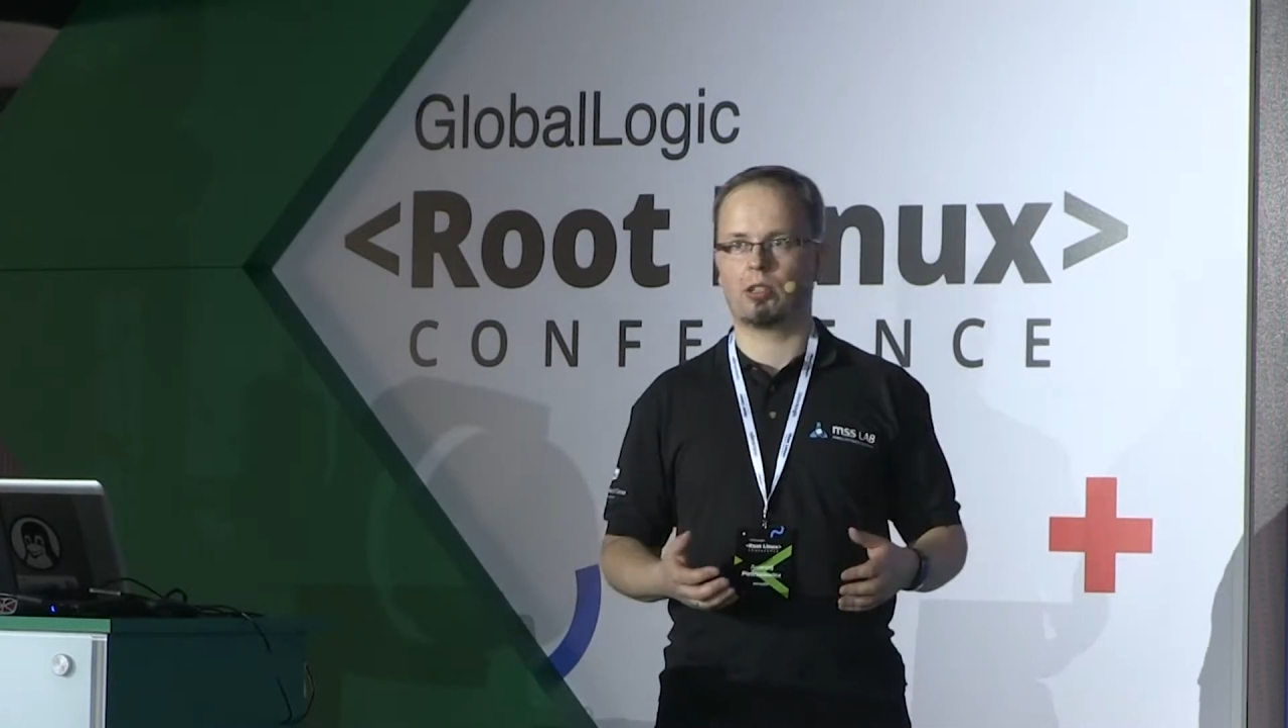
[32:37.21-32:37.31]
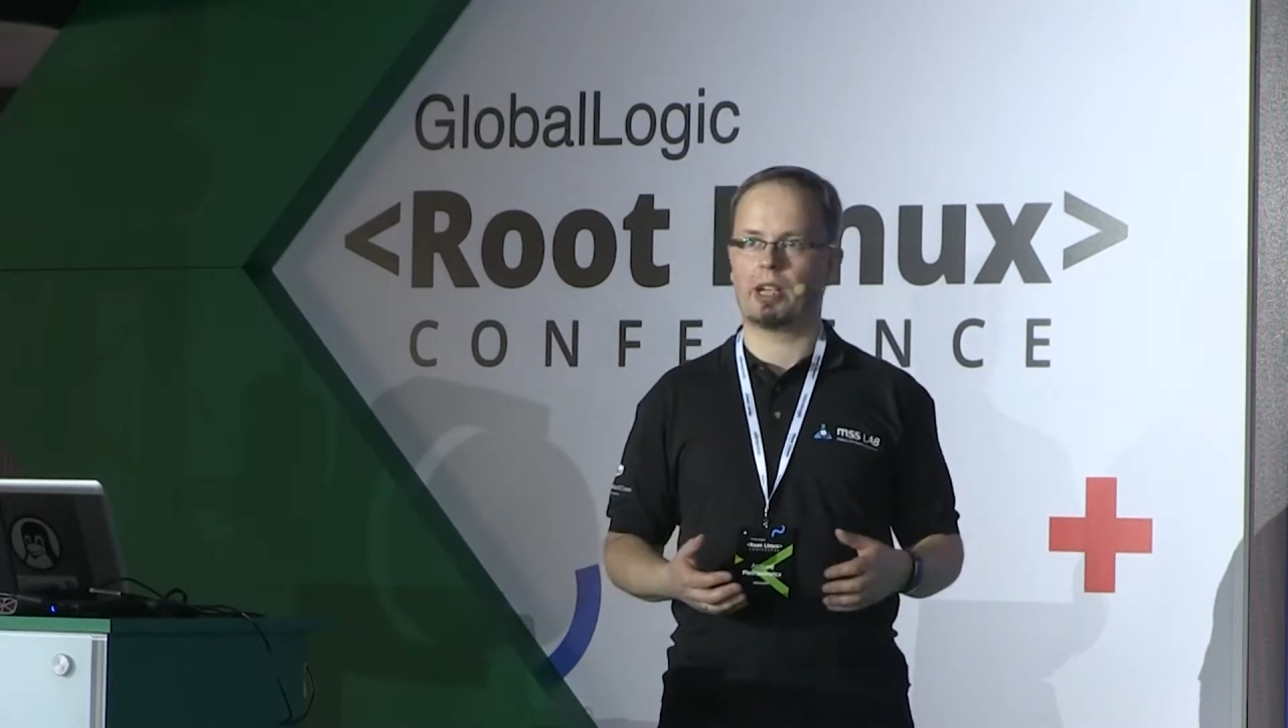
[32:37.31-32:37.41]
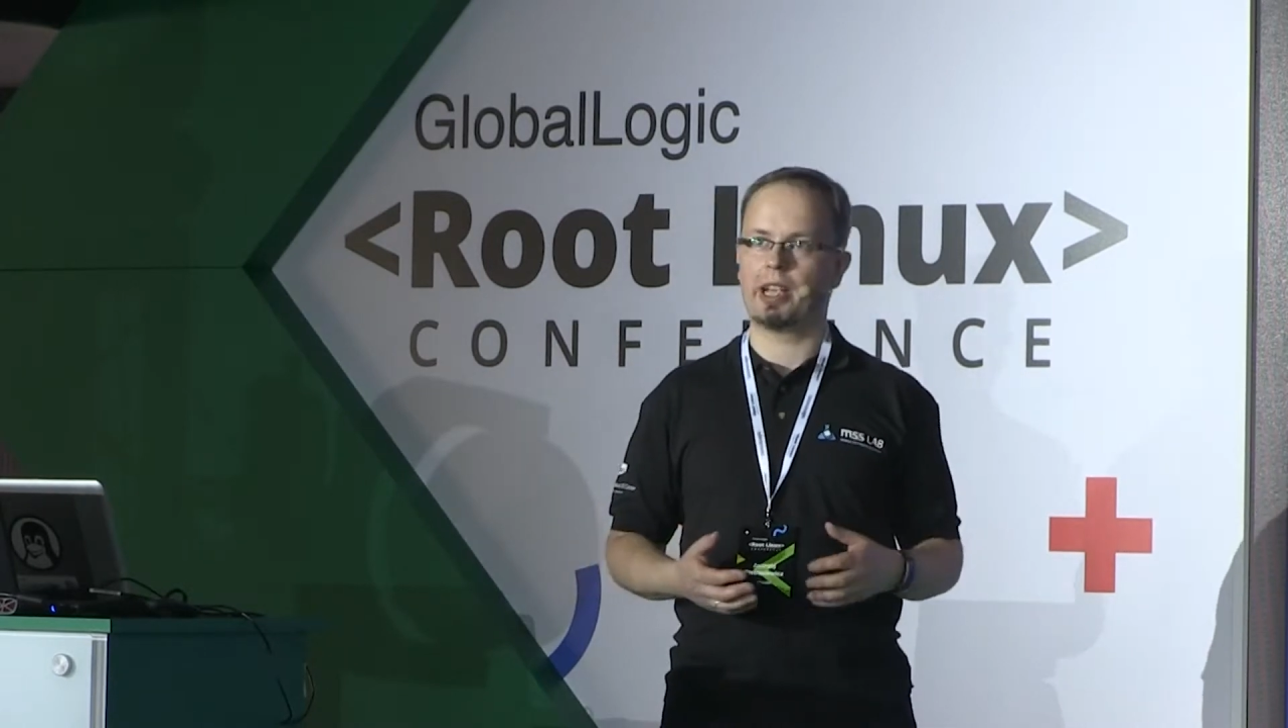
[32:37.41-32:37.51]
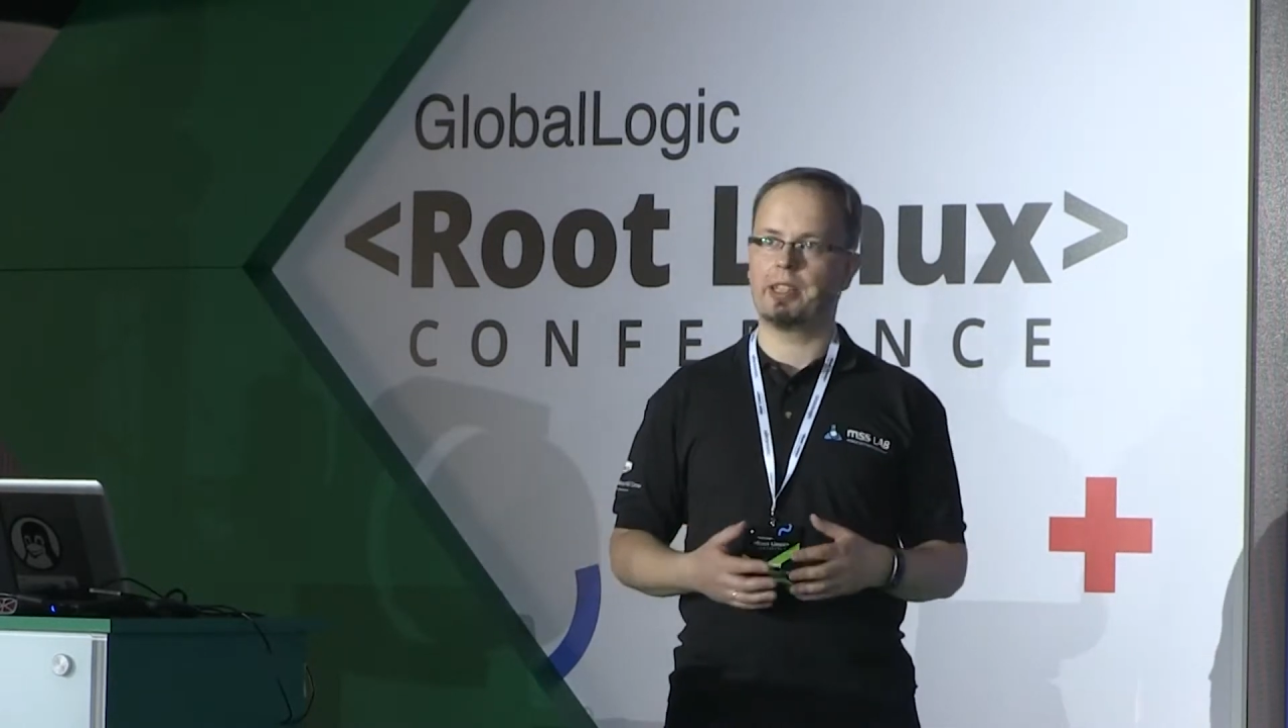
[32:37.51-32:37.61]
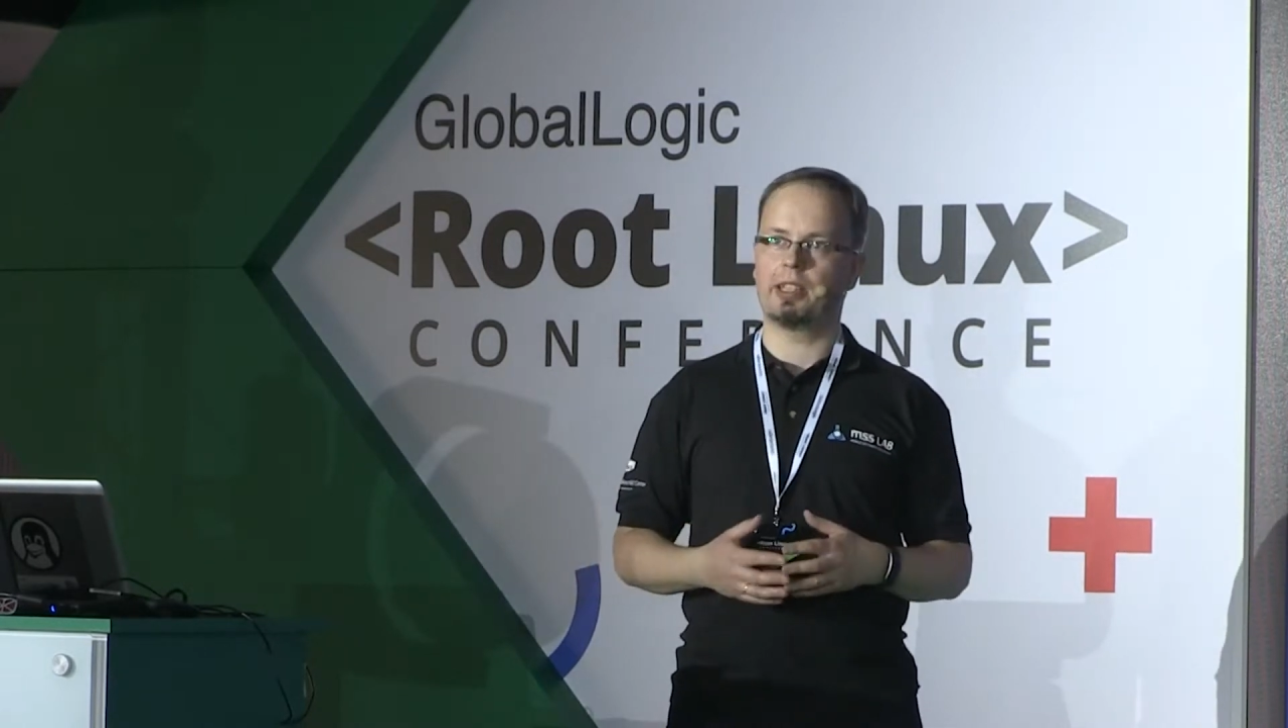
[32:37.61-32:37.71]

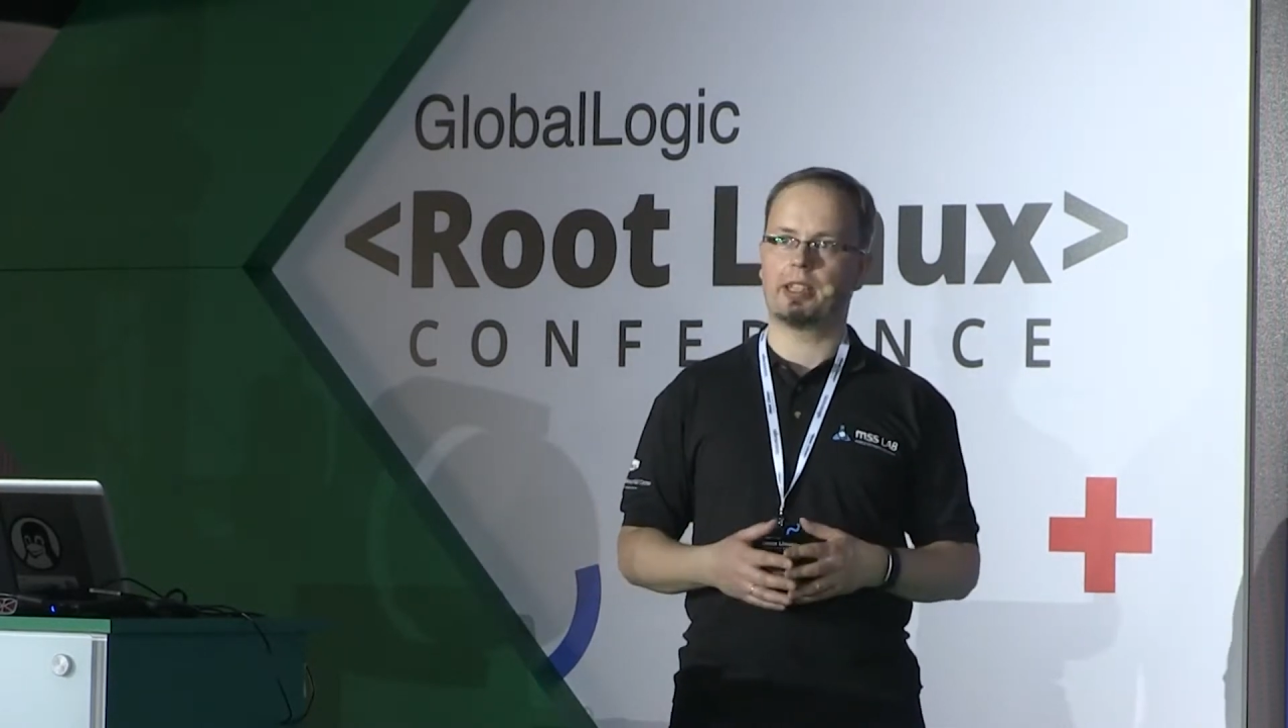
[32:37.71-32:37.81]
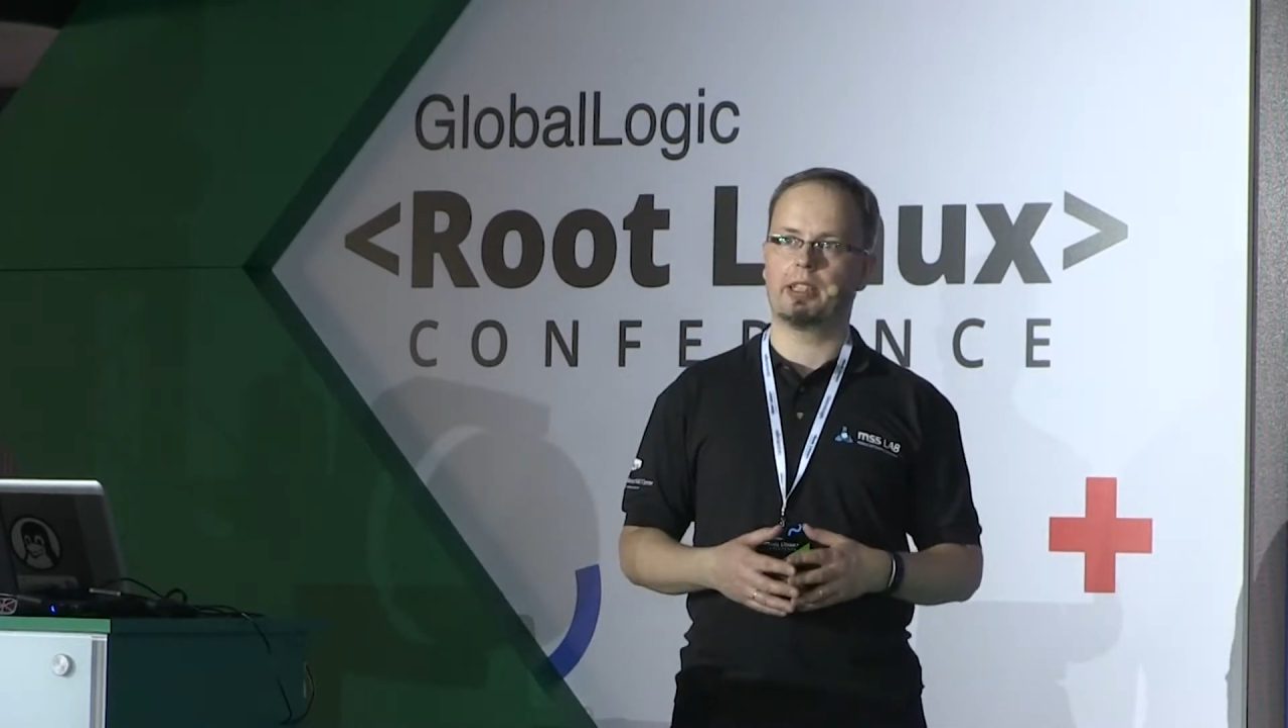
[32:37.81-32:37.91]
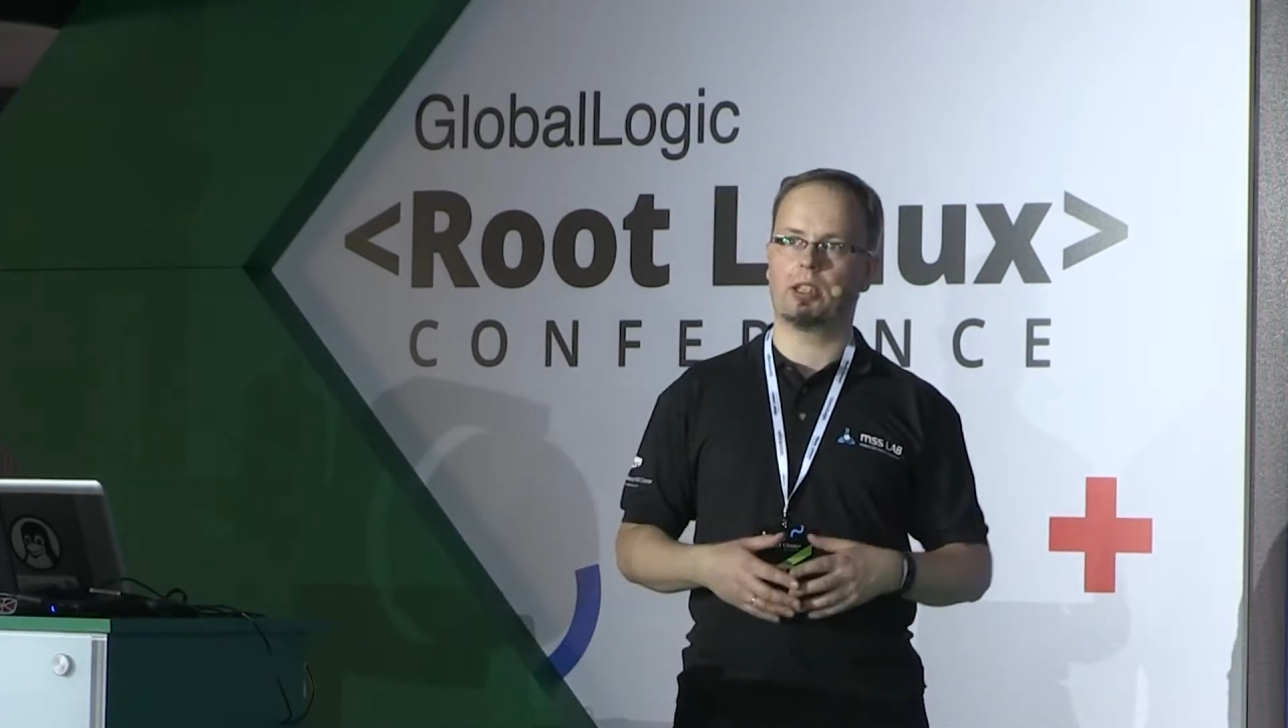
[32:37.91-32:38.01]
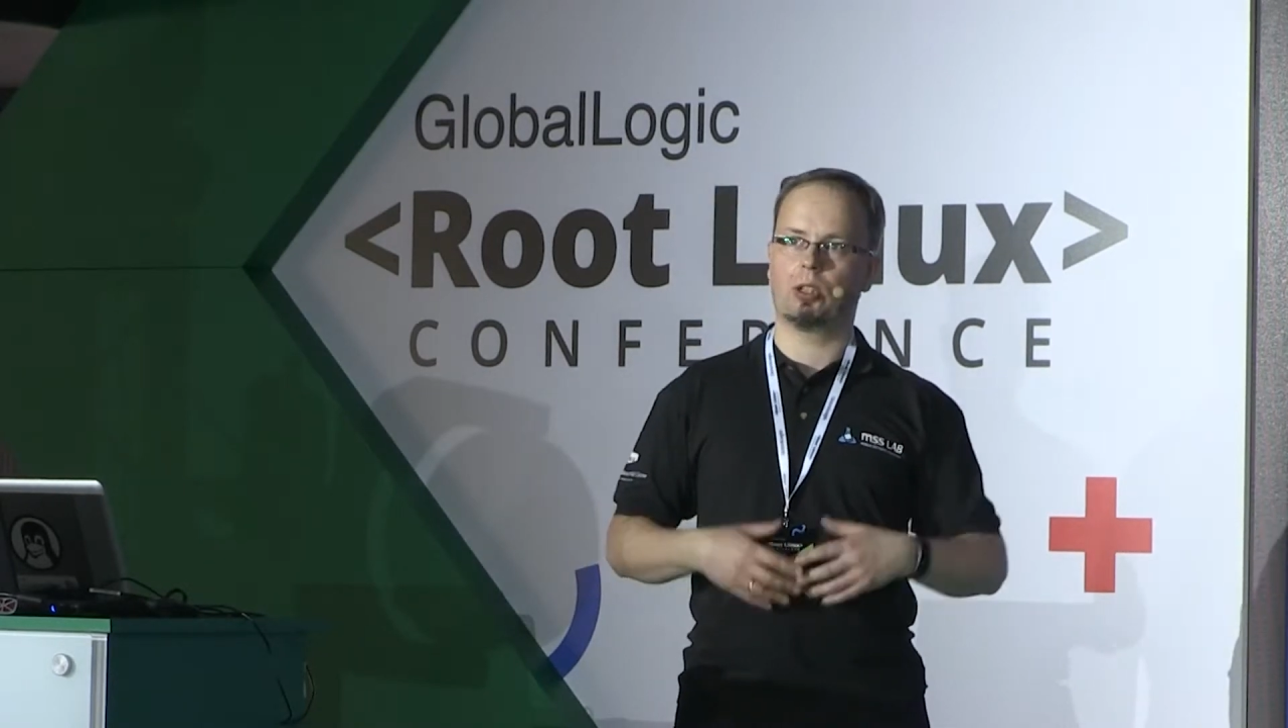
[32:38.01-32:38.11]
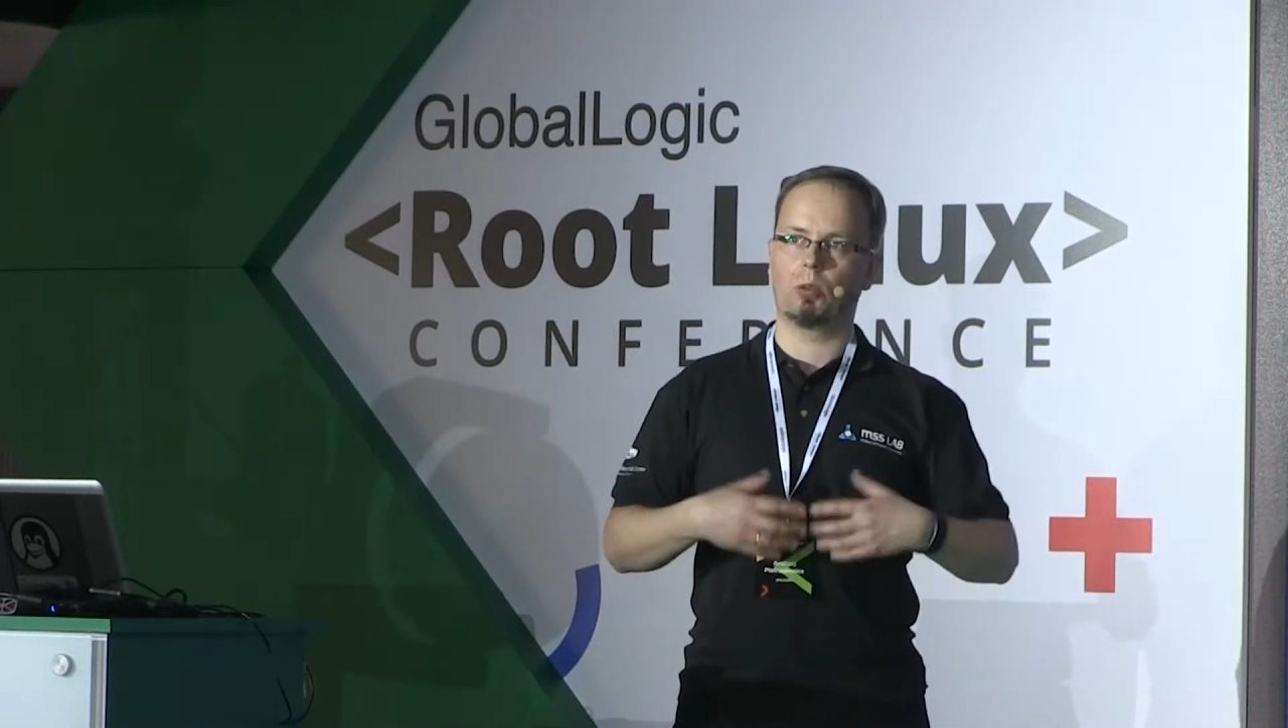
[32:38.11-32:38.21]
writing an